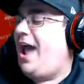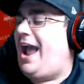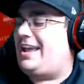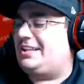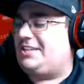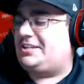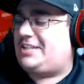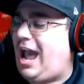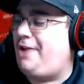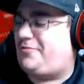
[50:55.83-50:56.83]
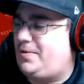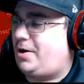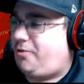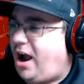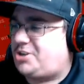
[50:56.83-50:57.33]
and gets a 10 from
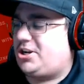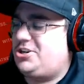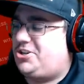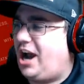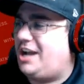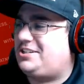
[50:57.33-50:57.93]
the Russian judge